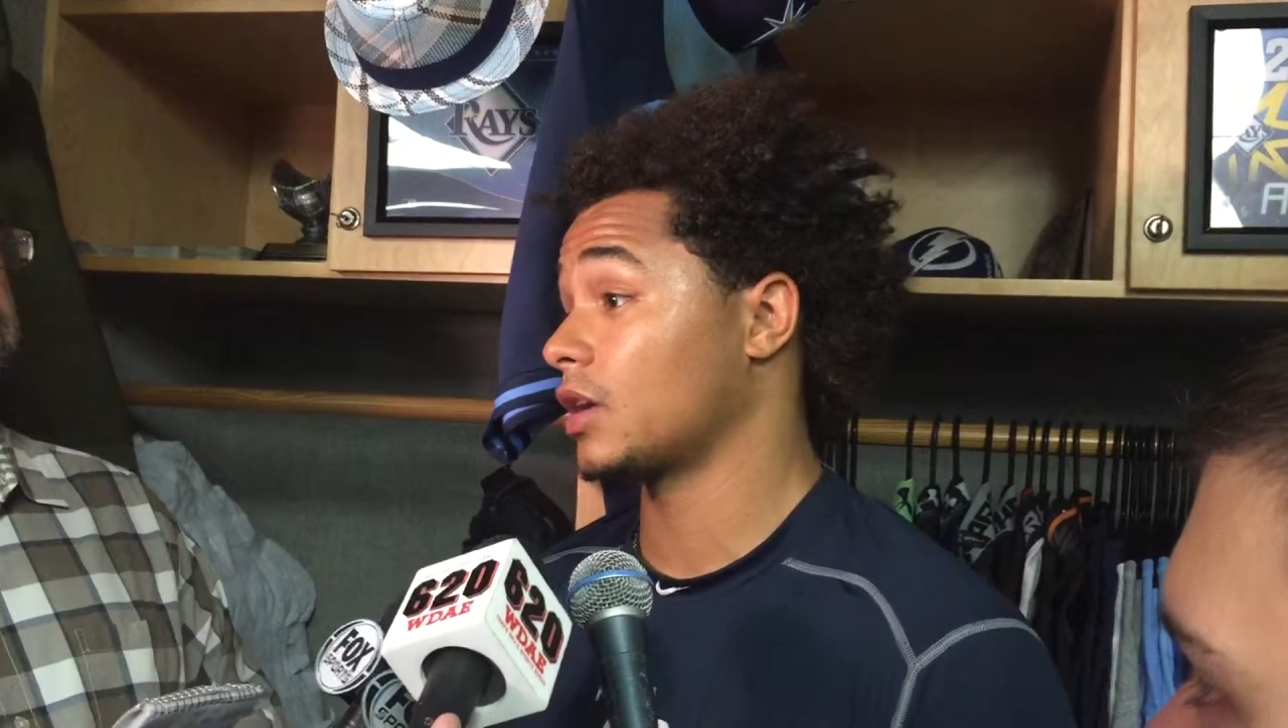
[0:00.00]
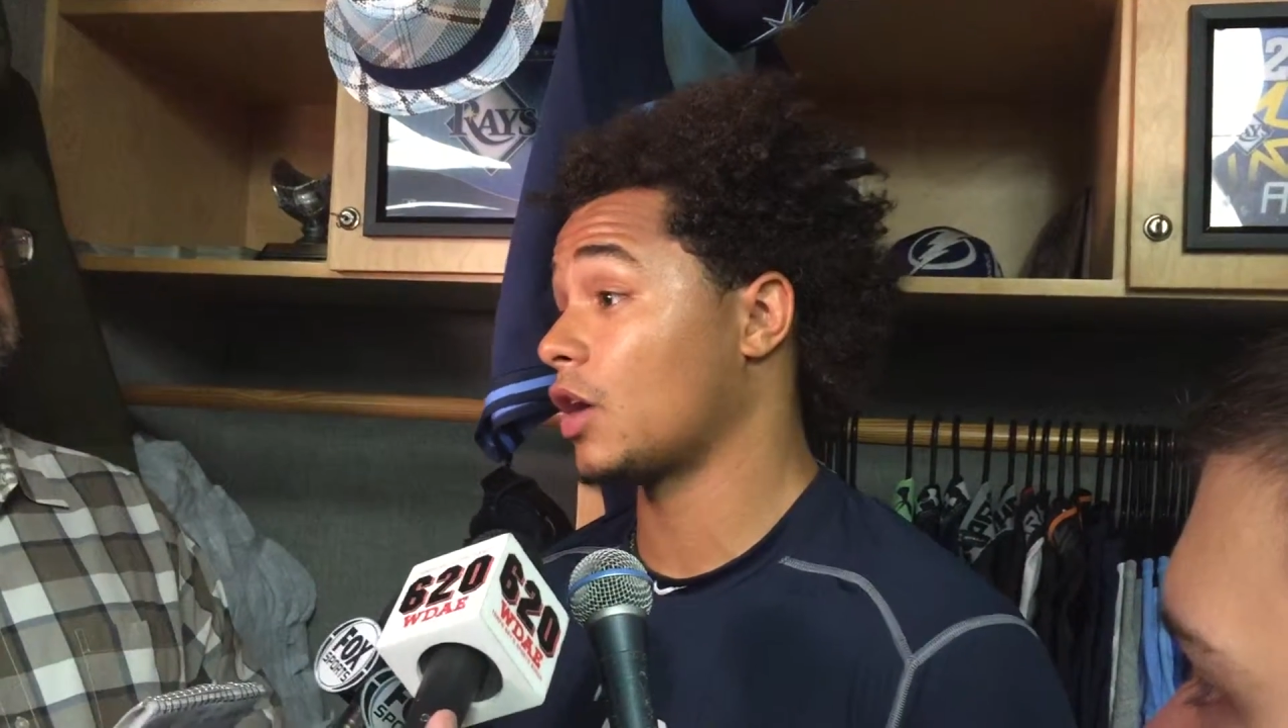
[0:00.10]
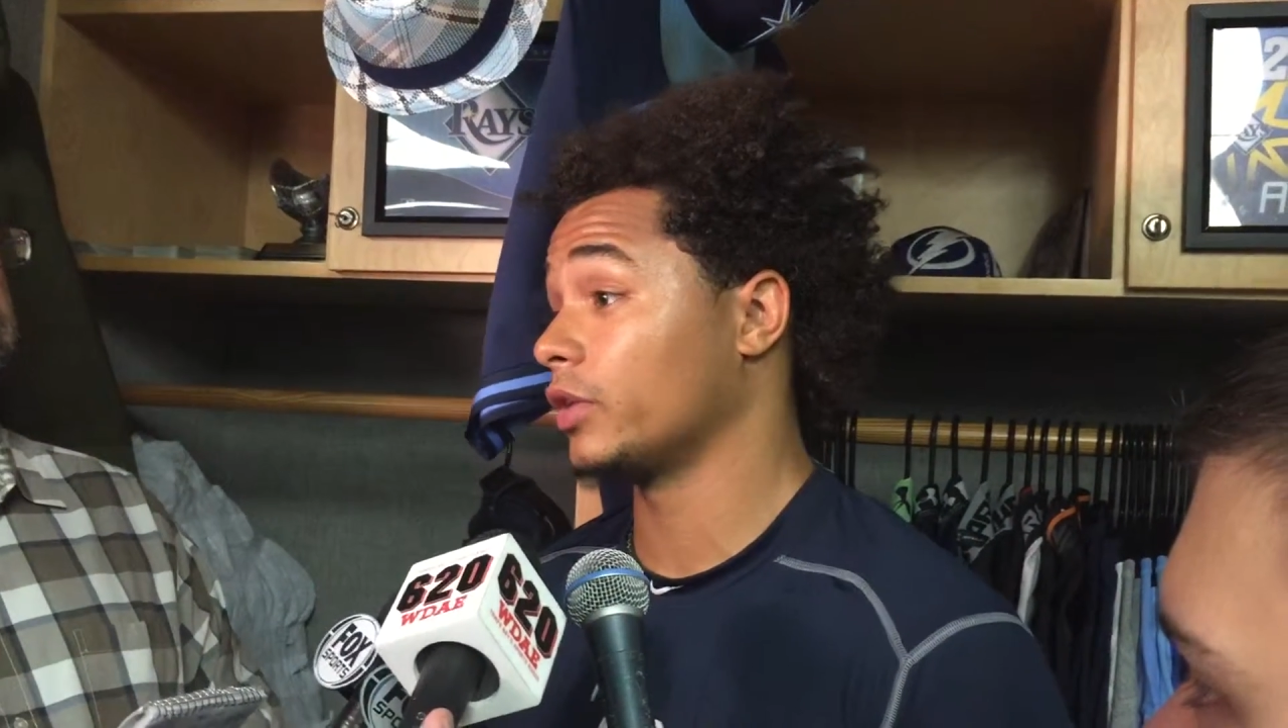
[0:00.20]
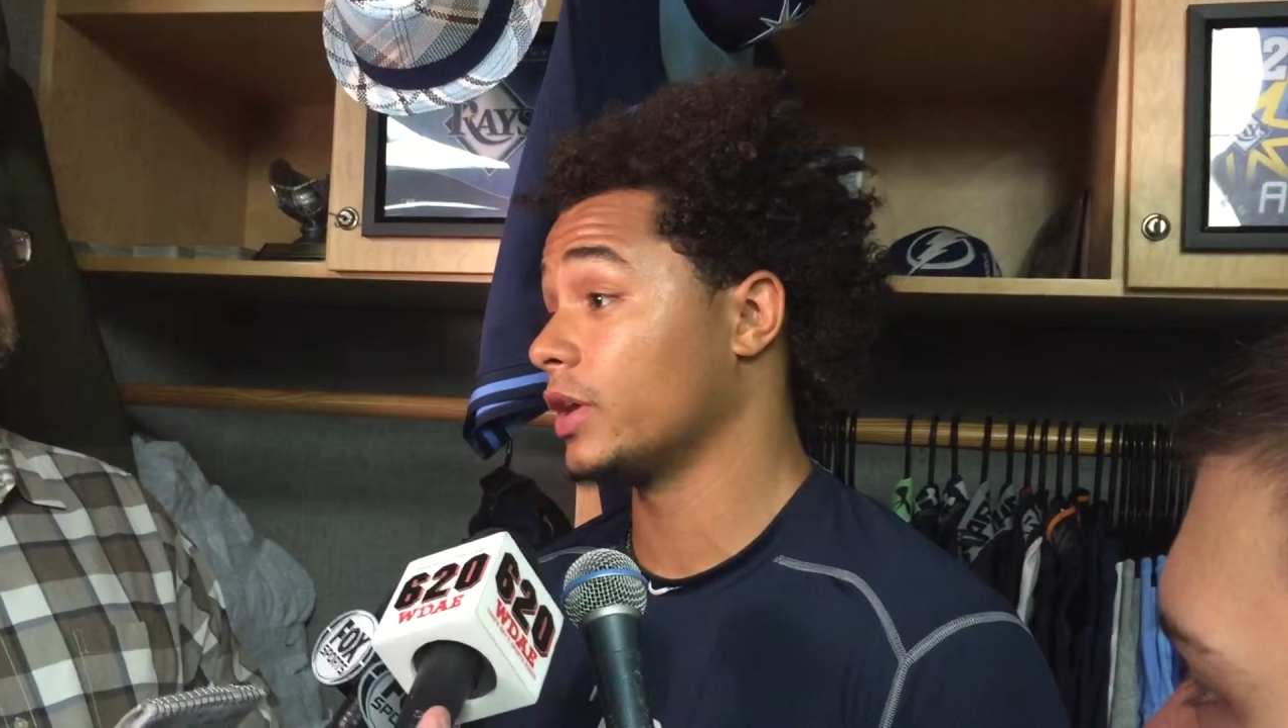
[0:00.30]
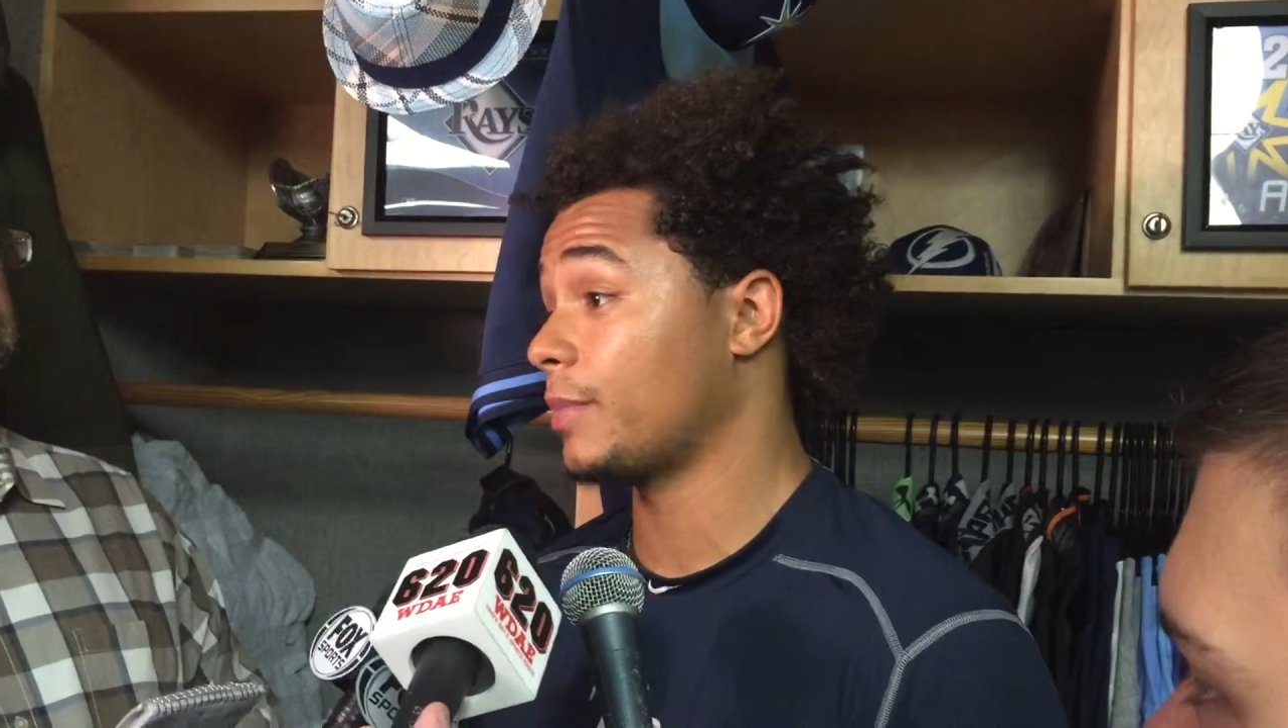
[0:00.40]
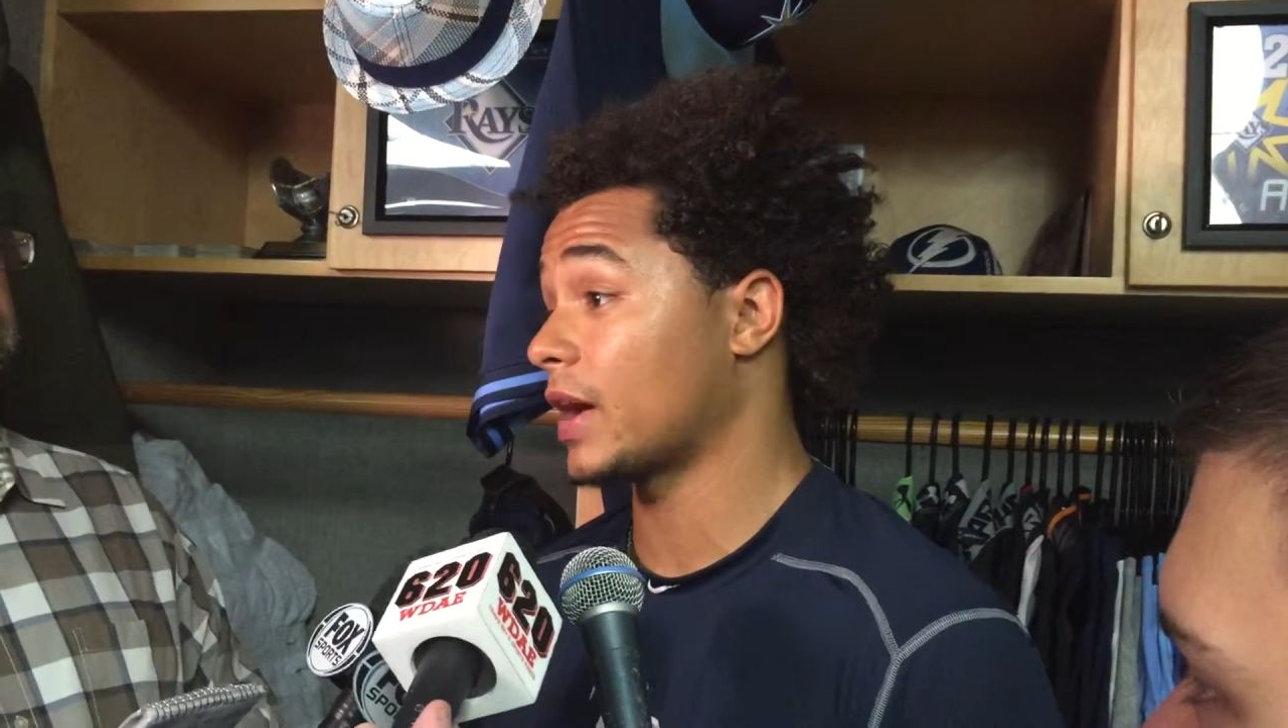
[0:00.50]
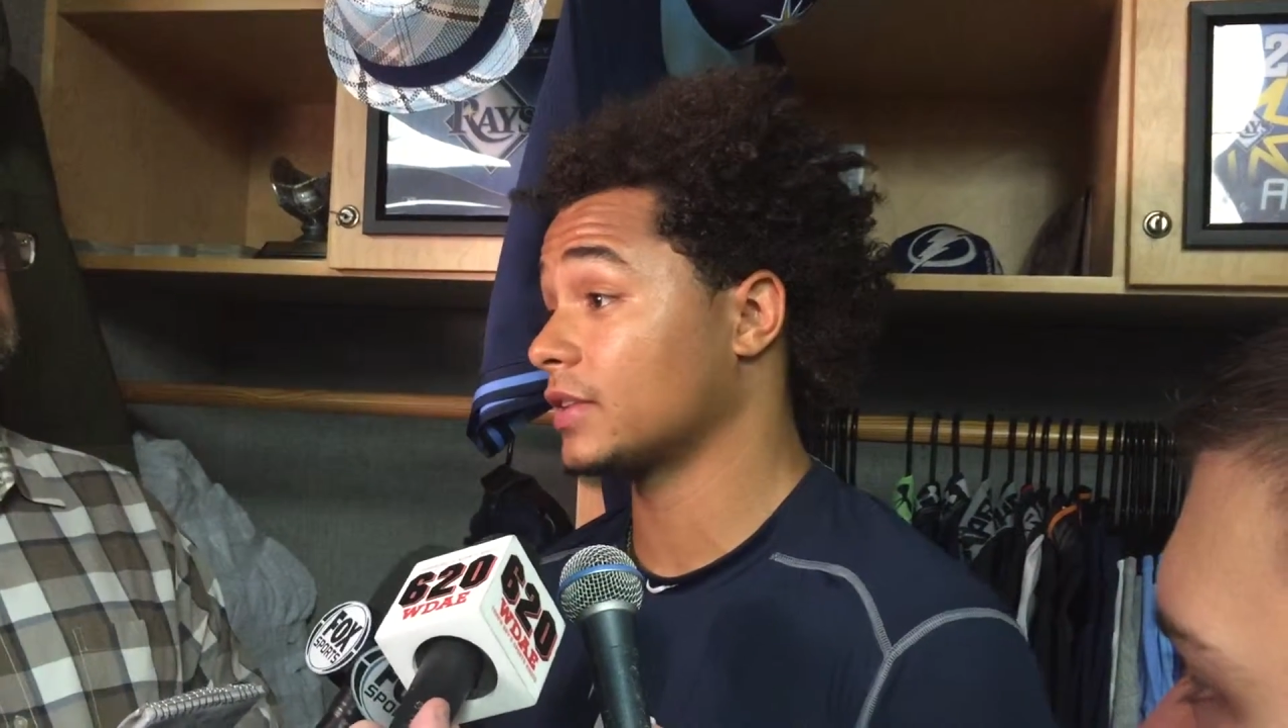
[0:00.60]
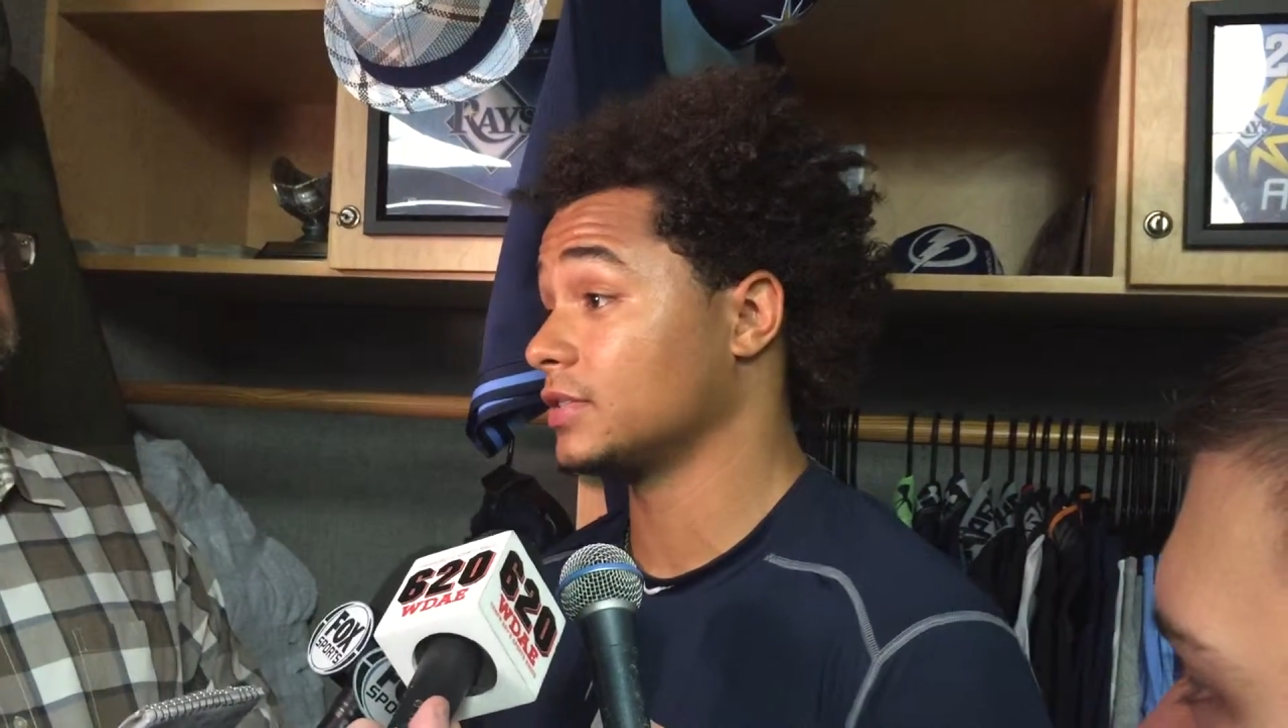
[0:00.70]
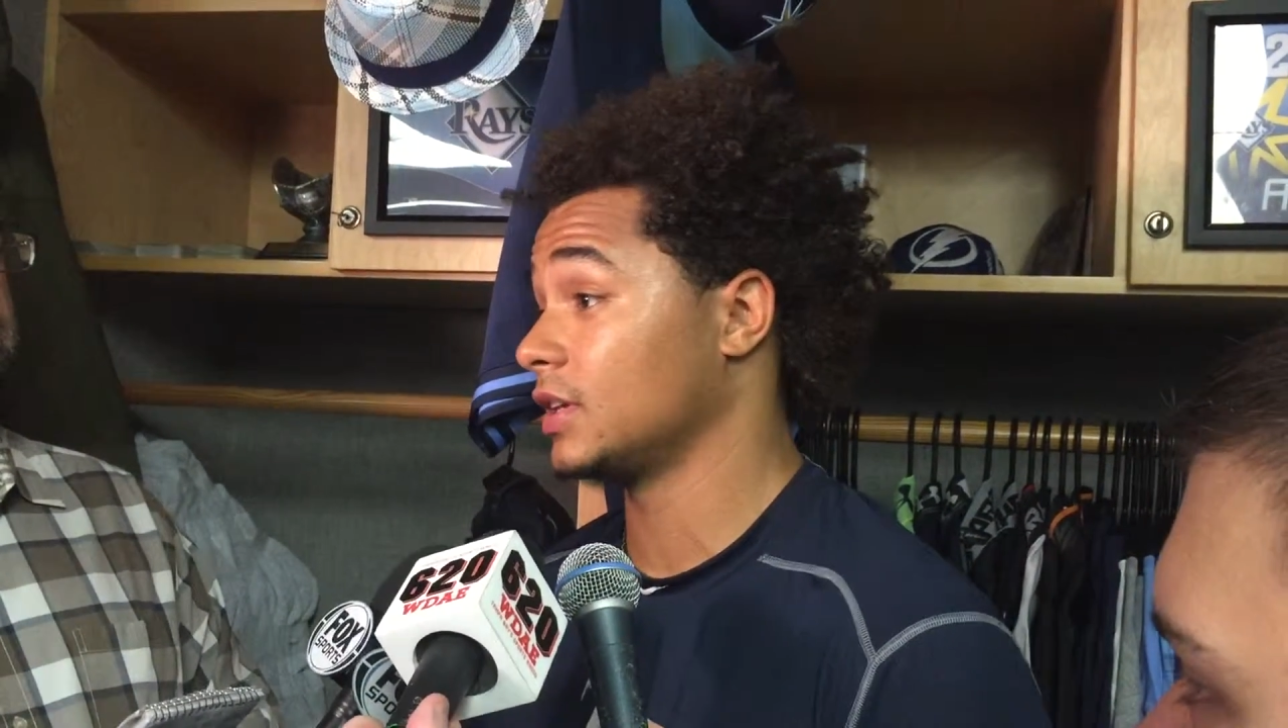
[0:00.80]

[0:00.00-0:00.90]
I only impact